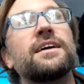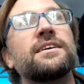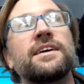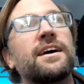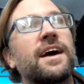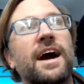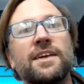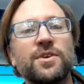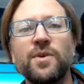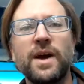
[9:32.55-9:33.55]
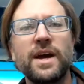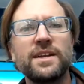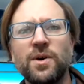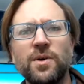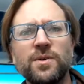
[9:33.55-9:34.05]
get kind of a grand
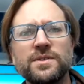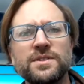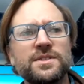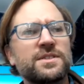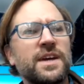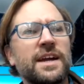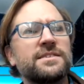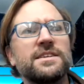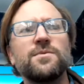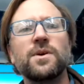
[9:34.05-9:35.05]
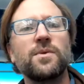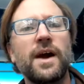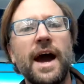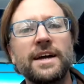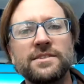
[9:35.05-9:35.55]
total and just kind of see where we're
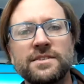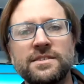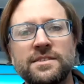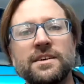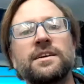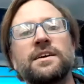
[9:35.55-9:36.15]
at, just to